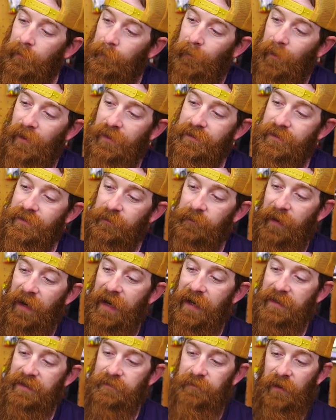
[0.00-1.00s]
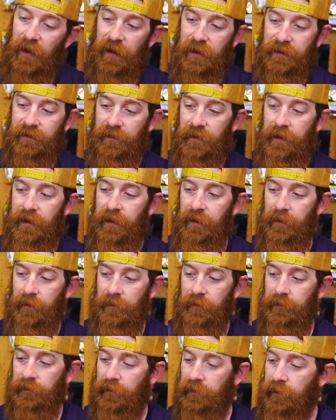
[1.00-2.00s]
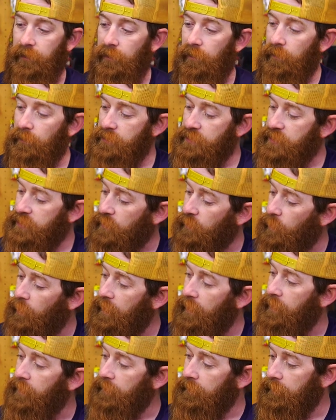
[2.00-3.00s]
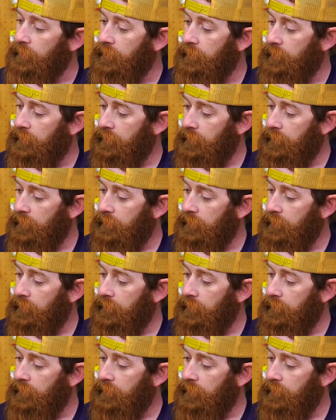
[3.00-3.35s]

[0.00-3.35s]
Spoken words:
Monster Bass box right here. The good old square.